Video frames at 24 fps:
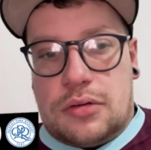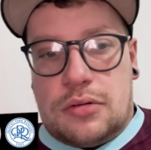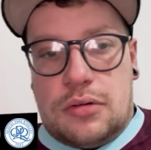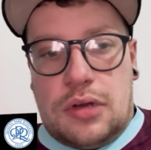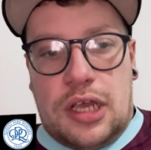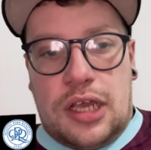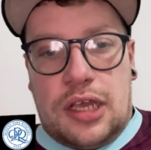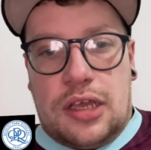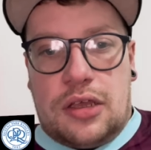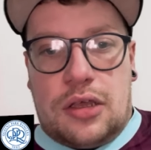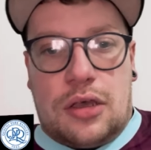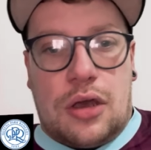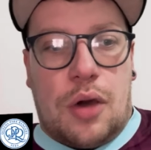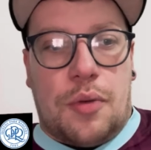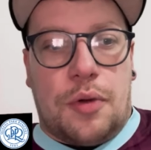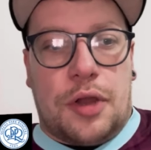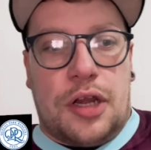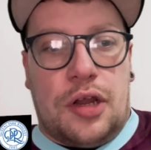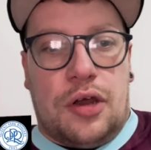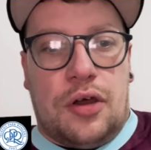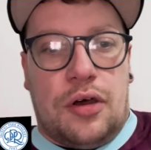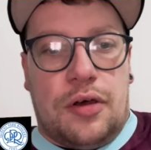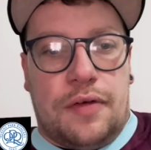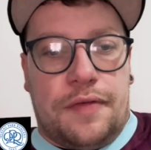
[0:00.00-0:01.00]
it
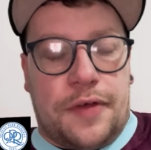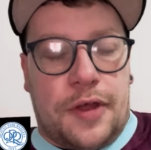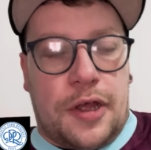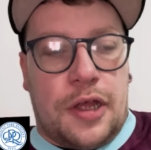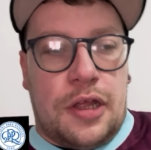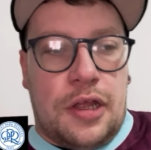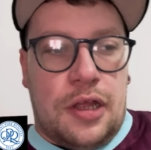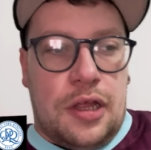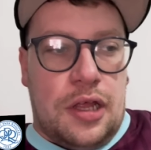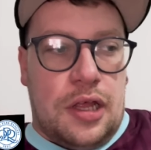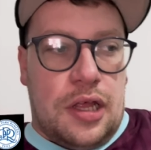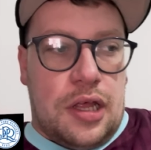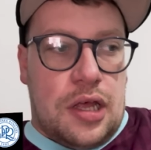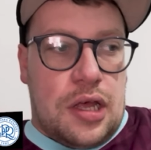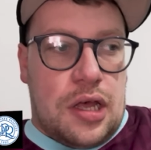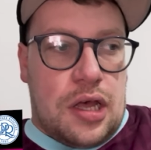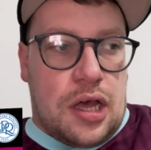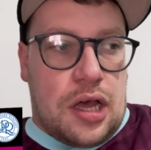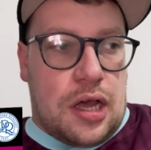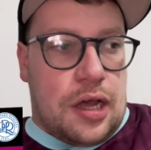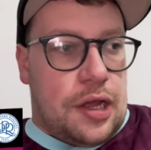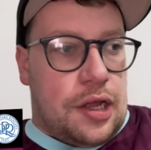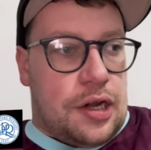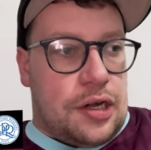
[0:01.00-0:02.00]
going over.
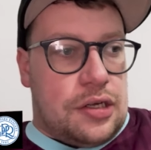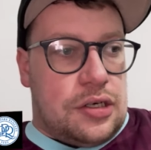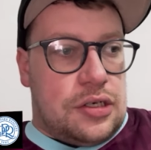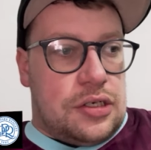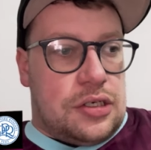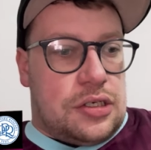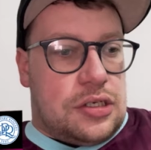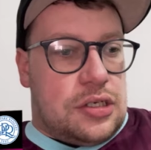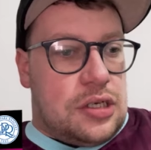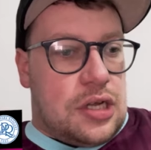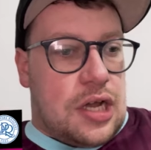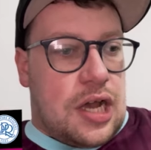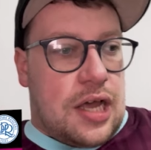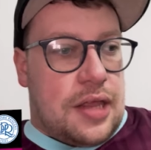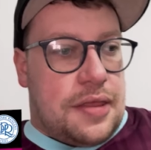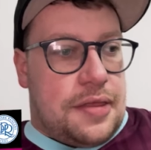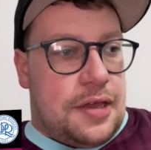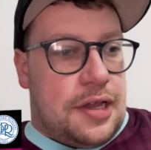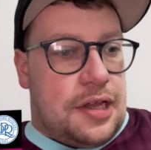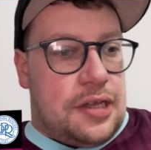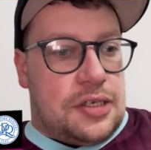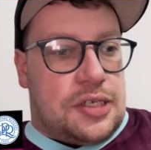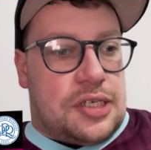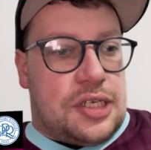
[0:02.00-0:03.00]
And I
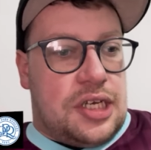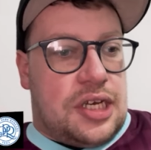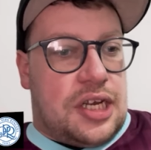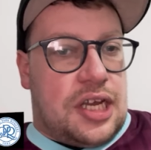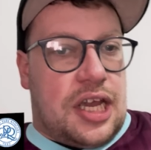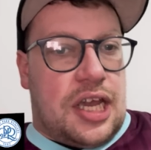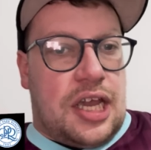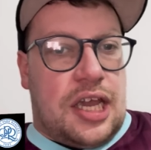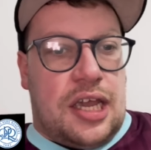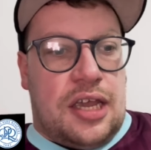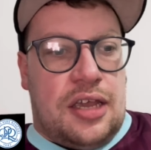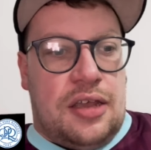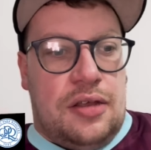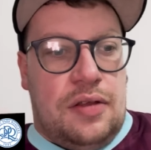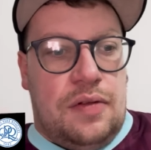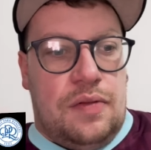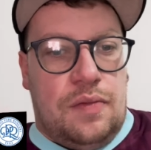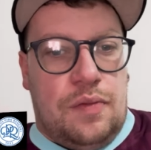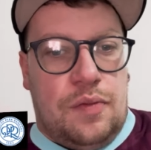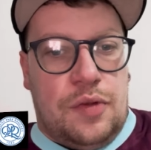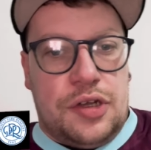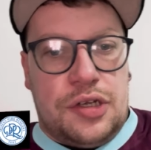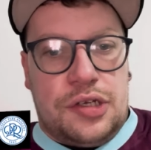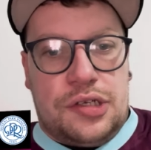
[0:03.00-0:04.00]
think today
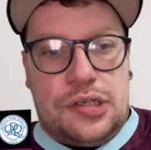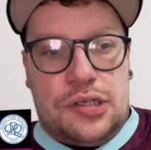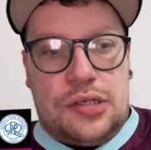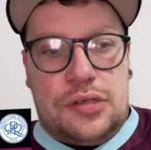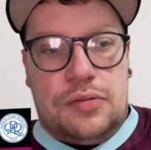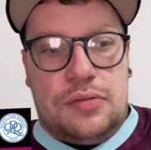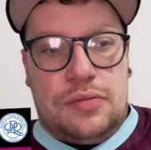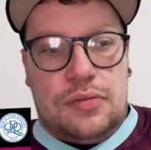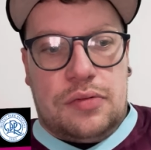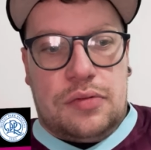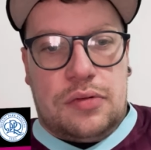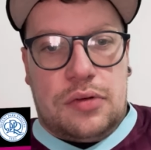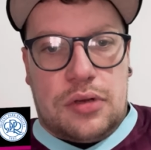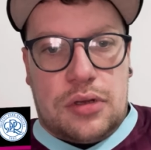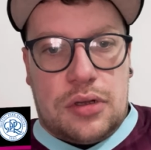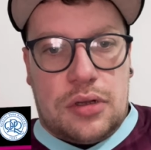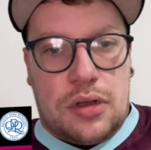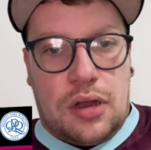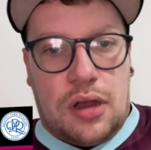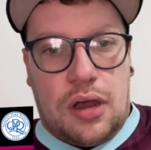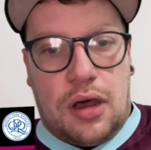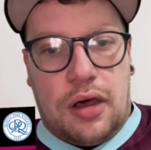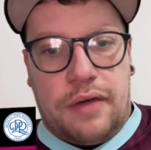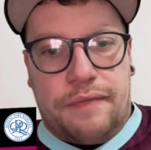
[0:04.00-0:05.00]
was
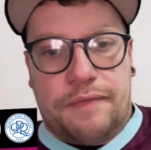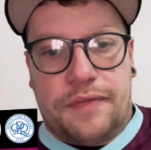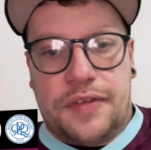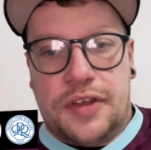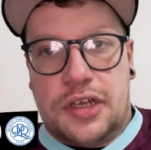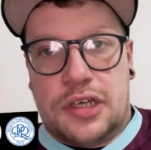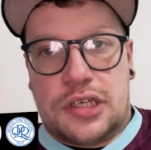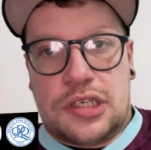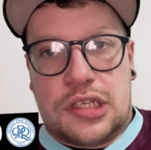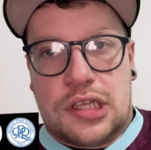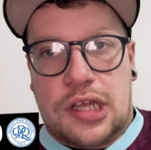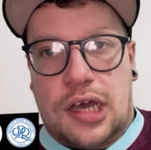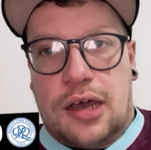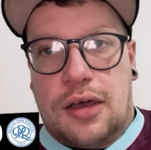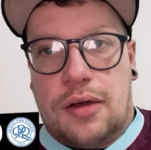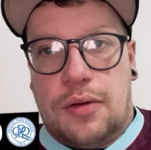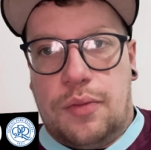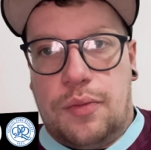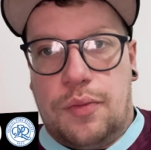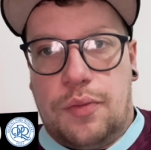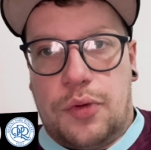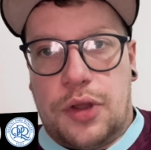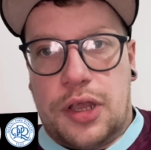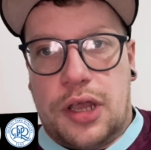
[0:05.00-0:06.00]
obvious that
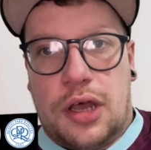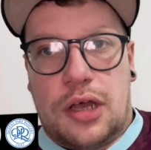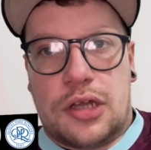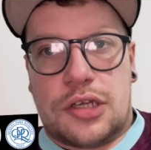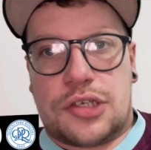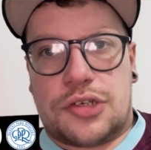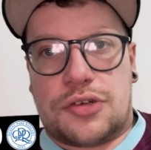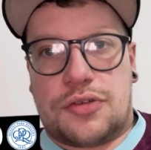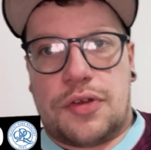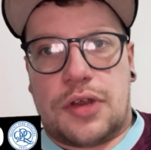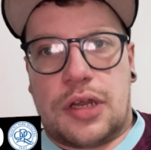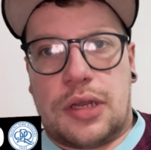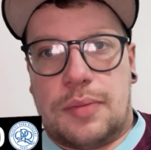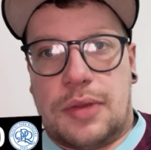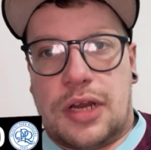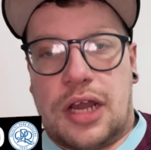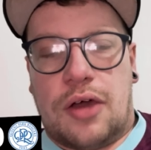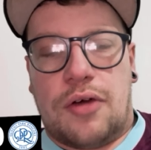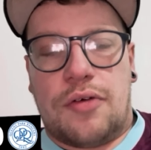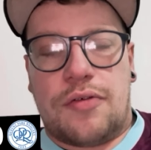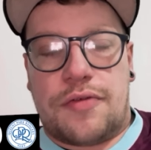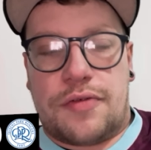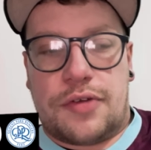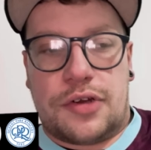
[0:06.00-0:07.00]
we are screaming
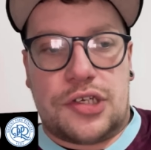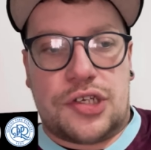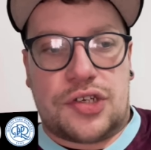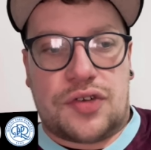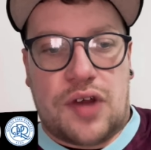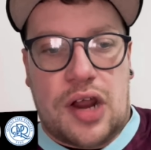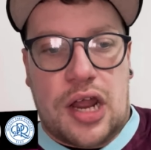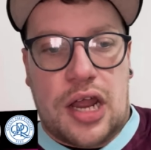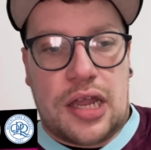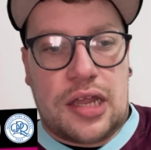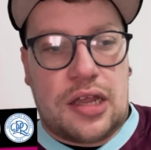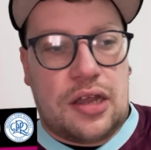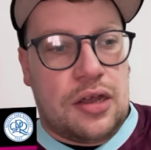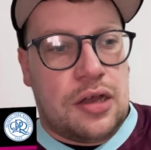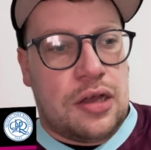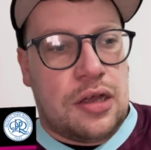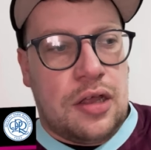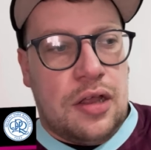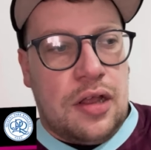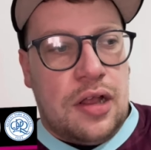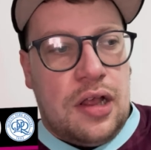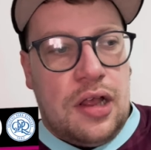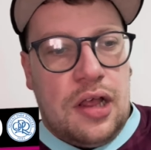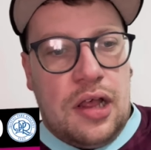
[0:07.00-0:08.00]
out for a striker.
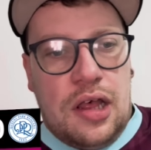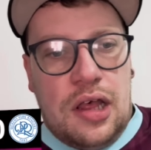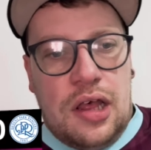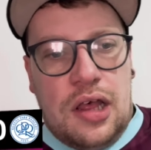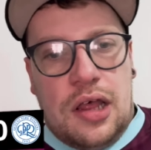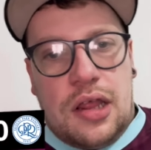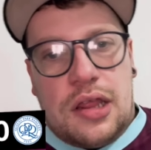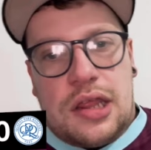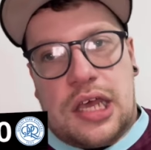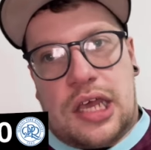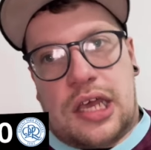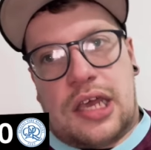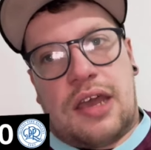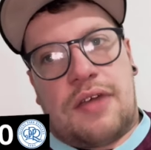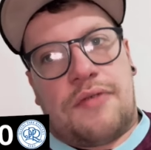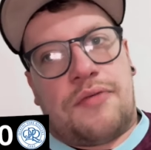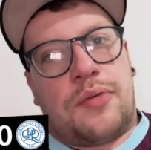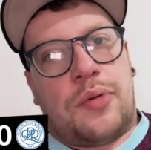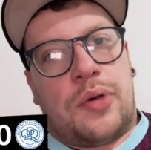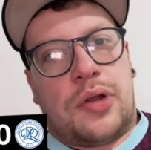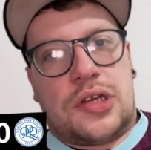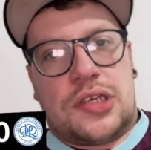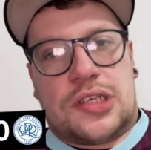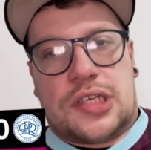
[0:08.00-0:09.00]
I think
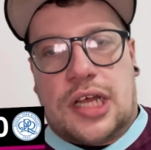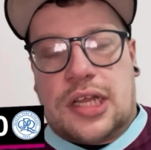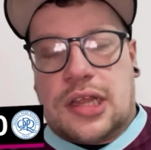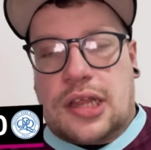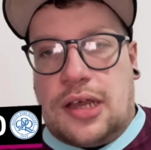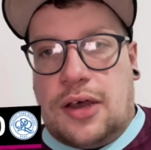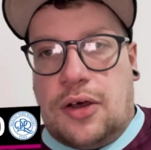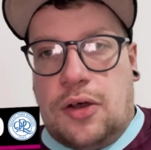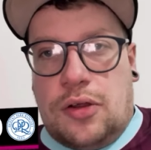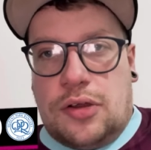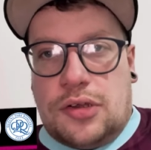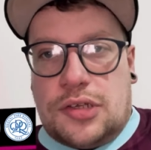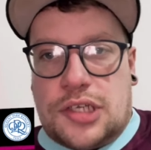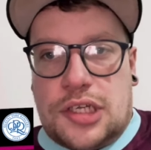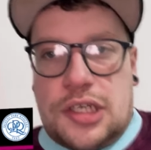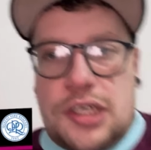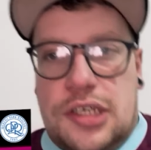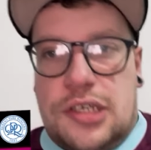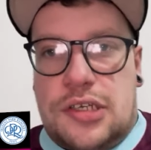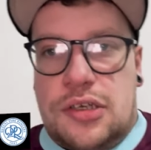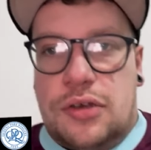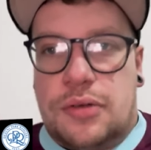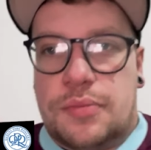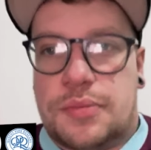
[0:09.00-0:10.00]
everyone said that all
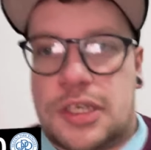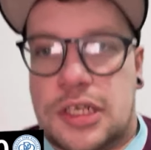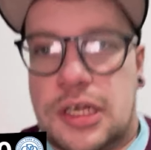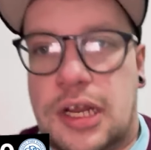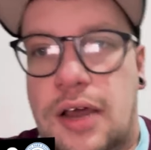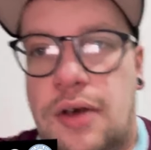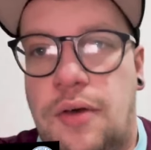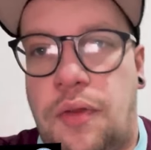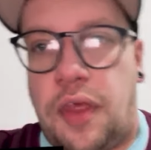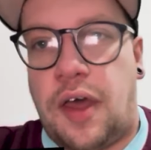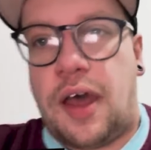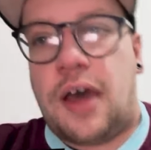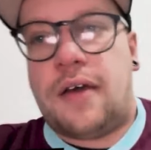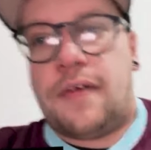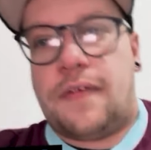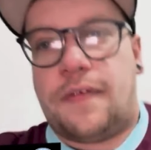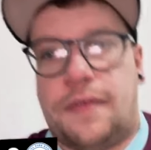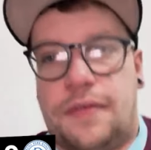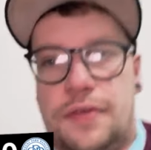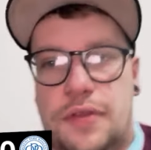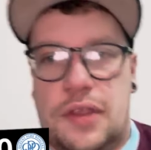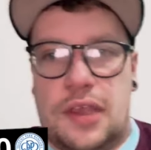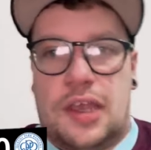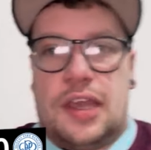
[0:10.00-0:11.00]
season up to now, that
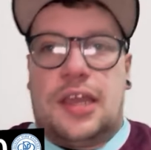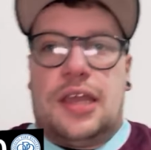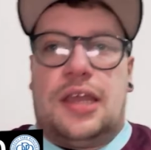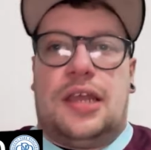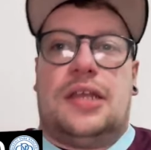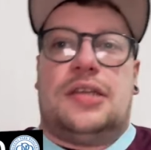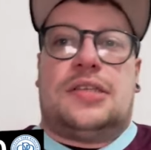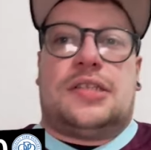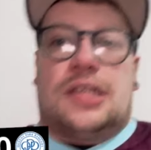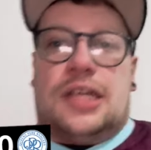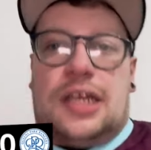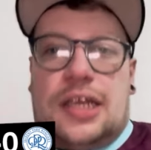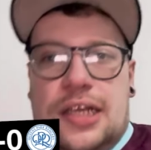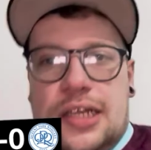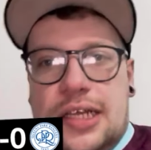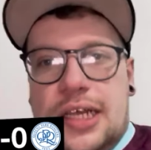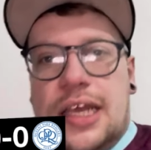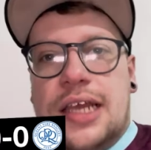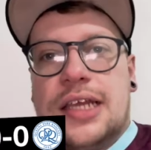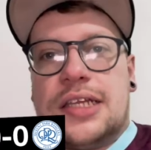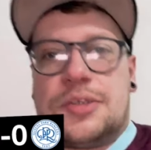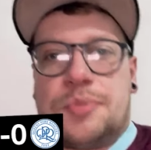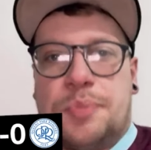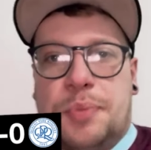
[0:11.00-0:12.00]
it
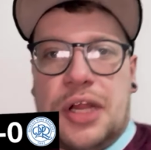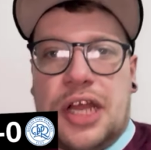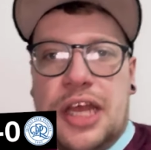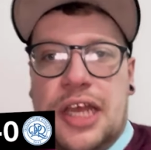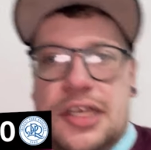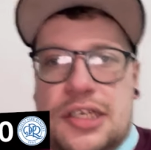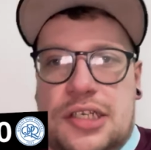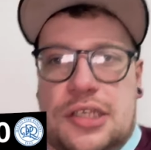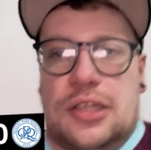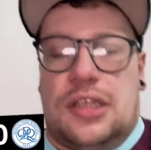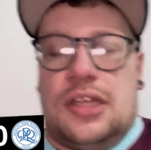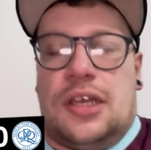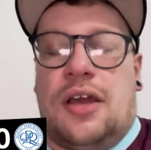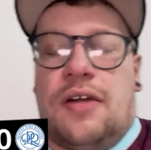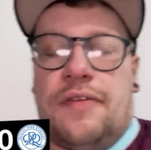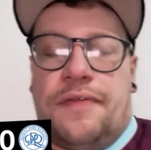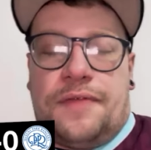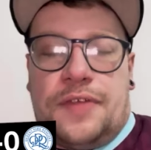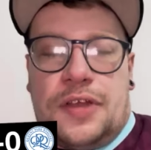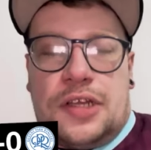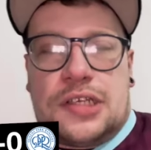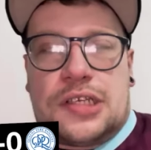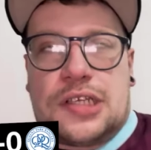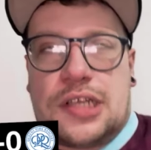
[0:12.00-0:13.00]
is blatantly
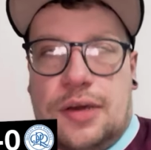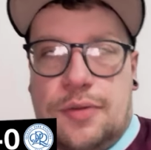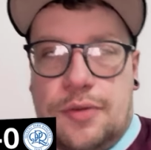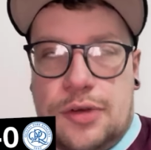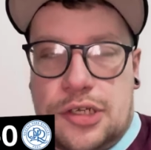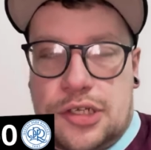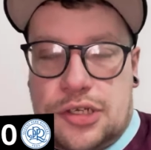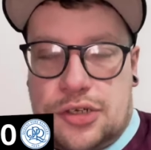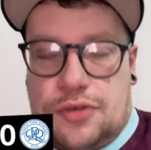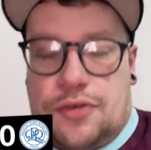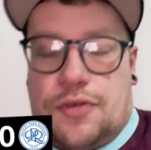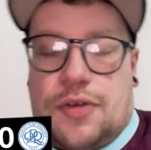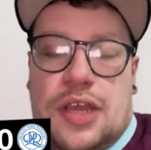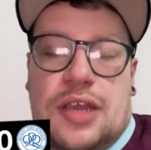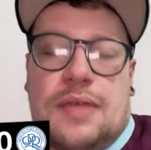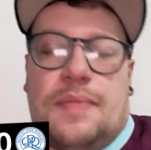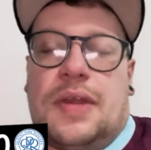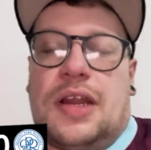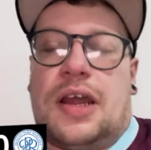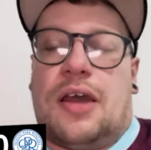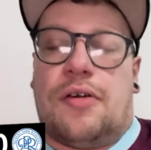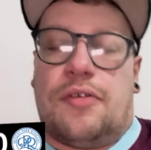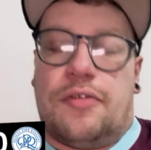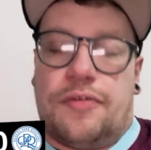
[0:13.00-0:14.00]
obvious that we're
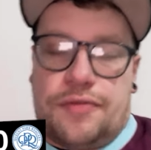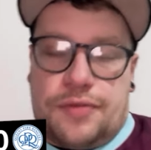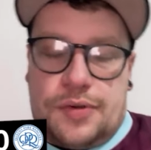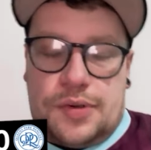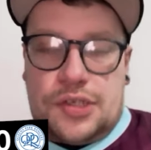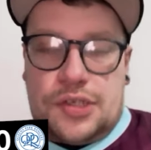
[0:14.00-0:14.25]
screaming out for